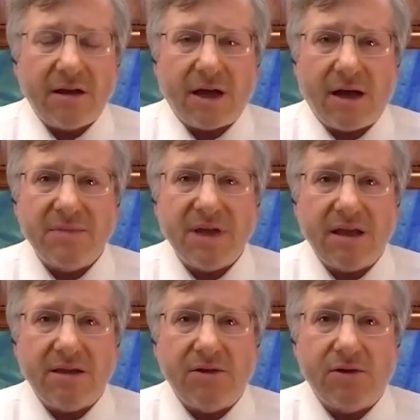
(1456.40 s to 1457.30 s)
Um,
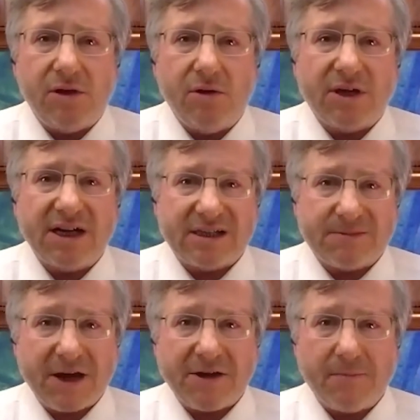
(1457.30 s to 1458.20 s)
you, you can
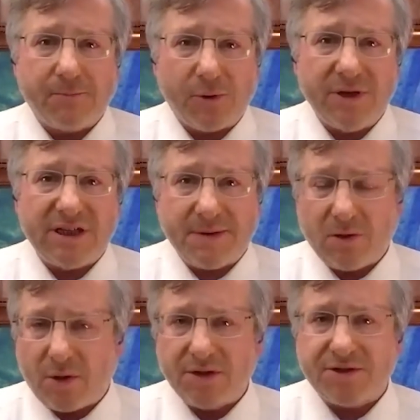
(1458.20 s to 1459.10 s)
expect your employees to be
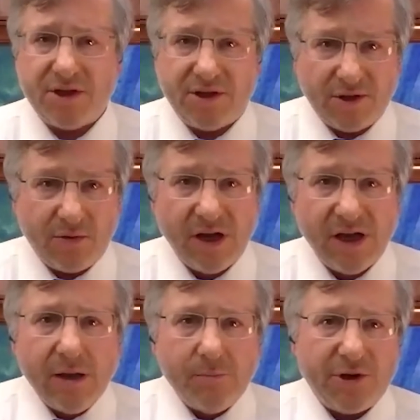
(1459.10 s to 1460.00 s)
loyal to you,
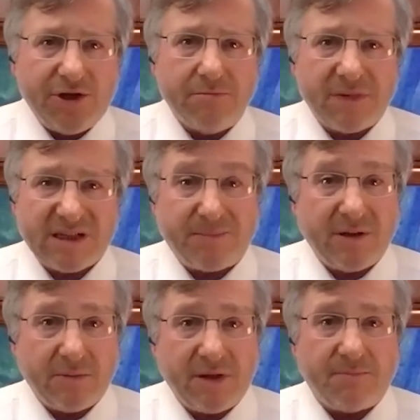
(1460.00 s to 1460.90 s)
but you must
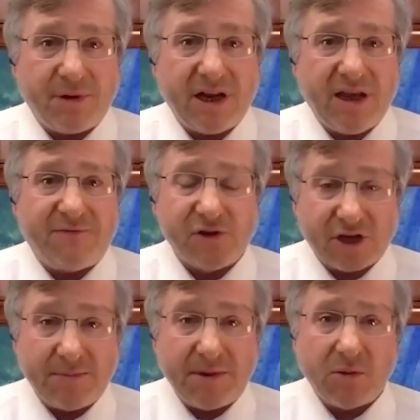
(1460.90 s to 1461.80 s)
be, if, but if you're
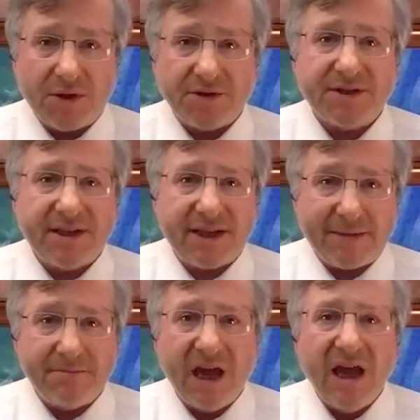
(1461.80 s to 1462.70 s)
going to be loyal to
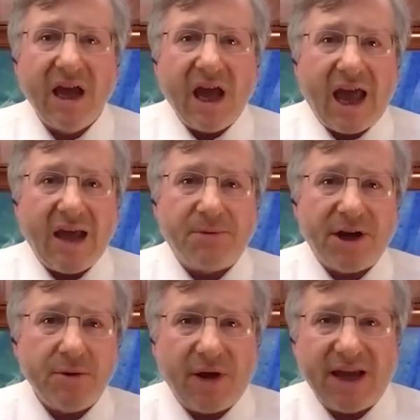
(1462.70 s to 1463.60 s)
them. And
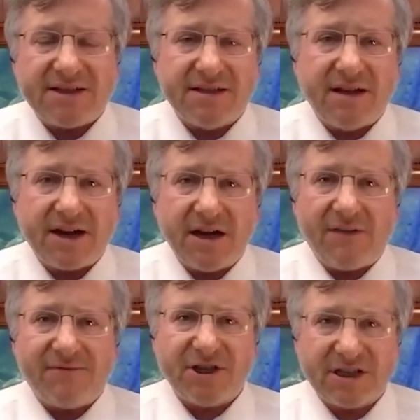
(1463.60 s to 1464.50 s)
by the way, it's not
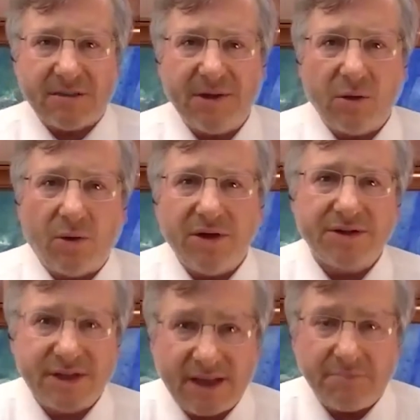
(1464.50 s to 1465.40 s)
enough just to be
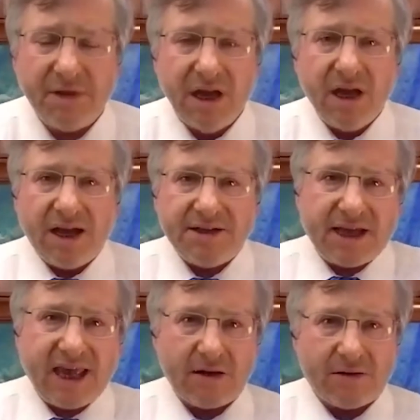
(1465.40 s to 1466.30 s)
loyal to them and to
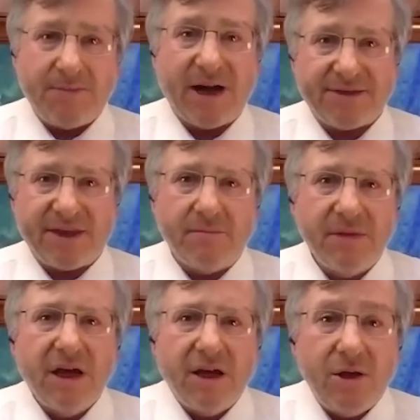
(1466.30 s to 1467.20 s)
care about
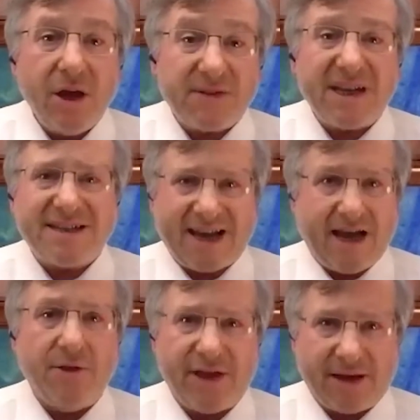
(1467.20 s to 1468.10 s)
them. You have to
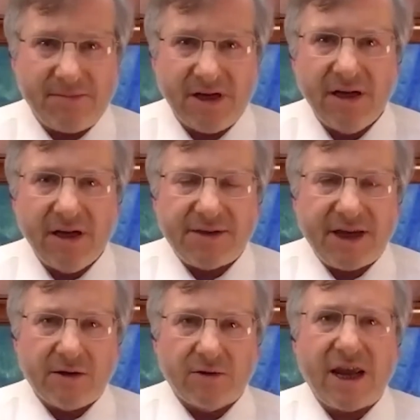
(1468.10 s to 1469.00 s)
tell them
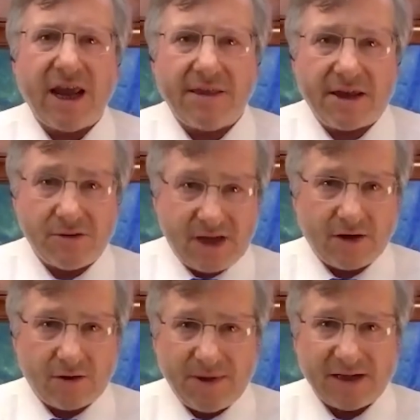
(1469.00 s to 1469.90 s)
that you're that you
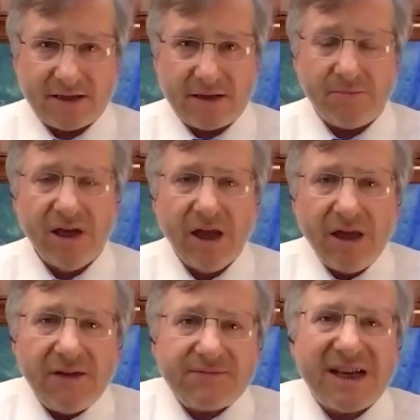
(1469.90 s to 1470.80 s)
care about them.
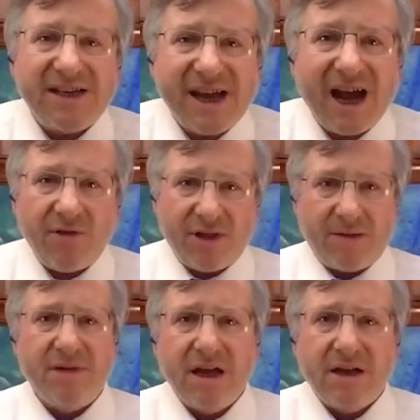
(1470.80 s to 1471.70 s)
You have to tell
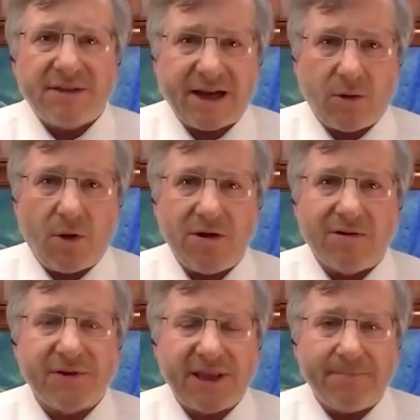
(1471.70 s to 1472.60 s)
them that you're
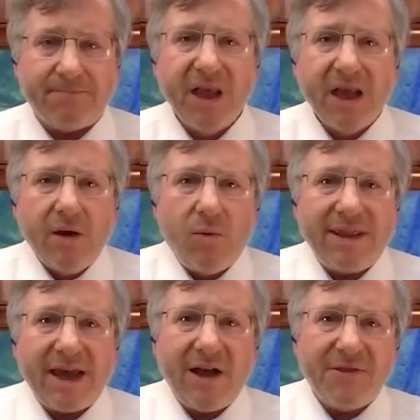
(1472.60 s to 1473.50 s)
loyal for them.
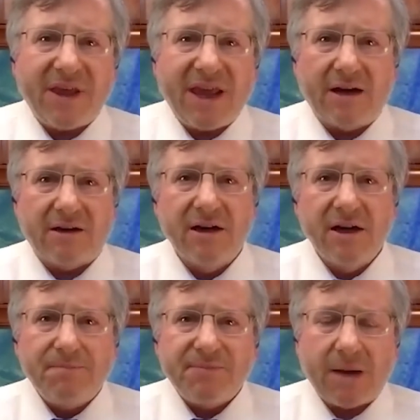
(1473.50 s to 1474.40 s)
When the
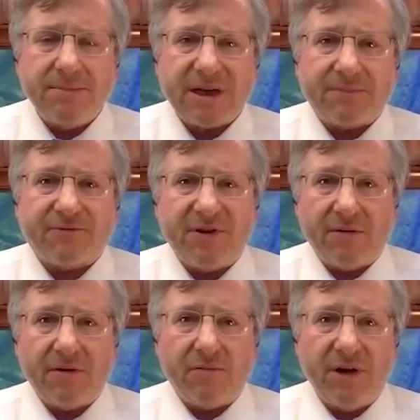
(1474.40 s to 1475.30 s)
healthcare comes up for
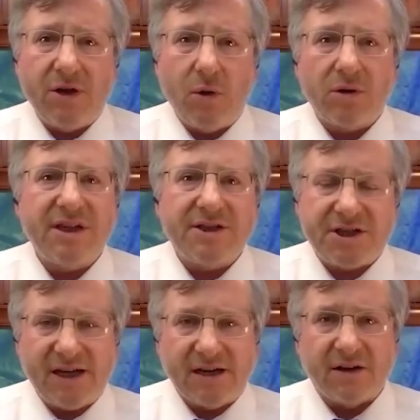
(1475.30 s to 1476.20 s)
renewal
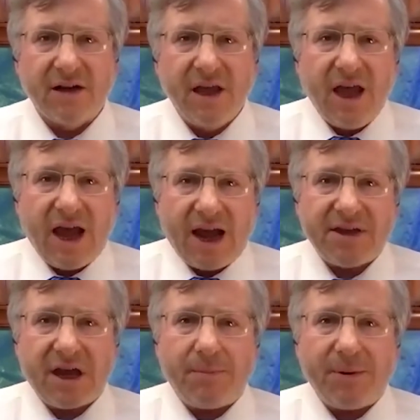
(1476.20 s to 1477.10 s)
each year, and
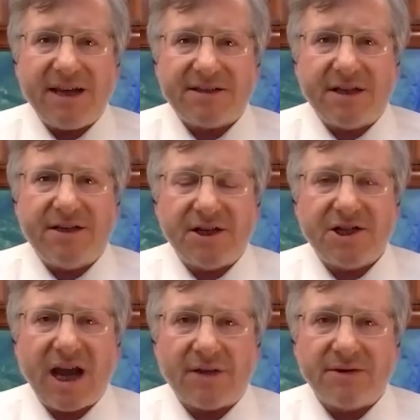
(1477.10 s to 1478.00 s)
the company has to
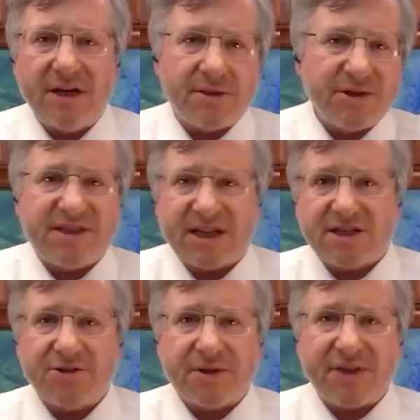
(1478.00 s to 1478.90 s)
dish out another
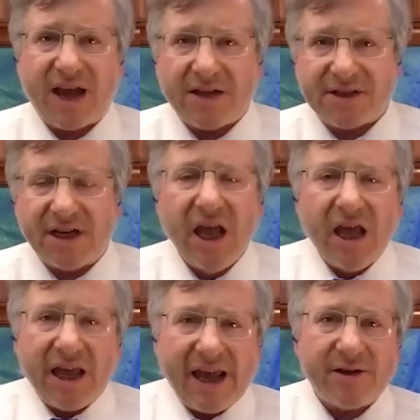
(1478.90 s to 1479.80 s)
six hundred thousand
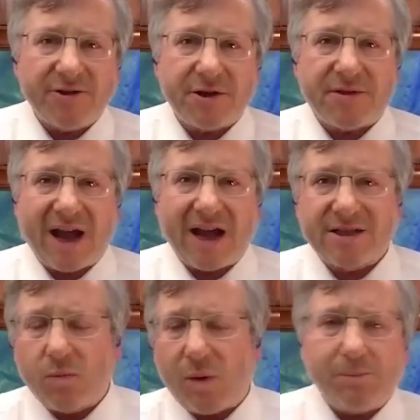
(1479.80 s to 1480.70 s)
dollars, eight hundred
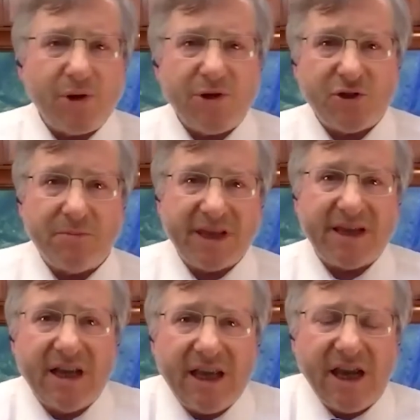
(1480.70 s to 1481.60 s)
thousand dollars, one point two
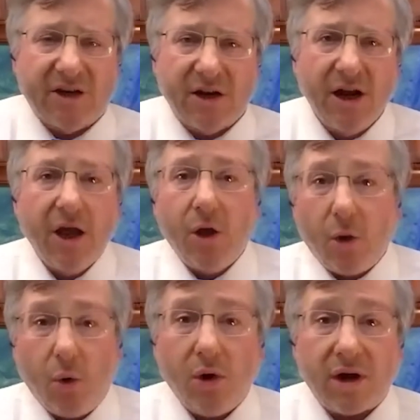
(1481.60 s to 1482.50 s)
million dollars a year,
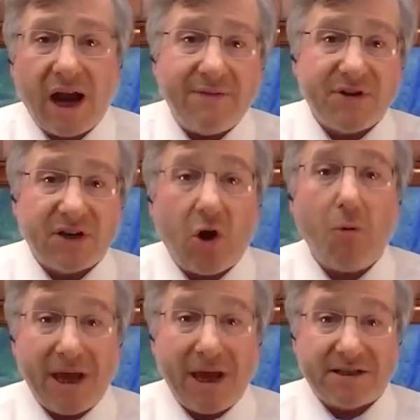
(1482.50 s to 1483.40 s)
or have their
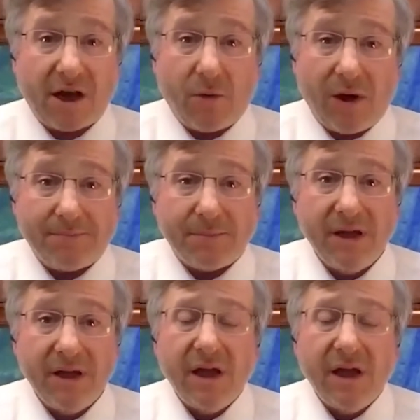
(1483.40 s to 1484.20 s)
co-pays go up,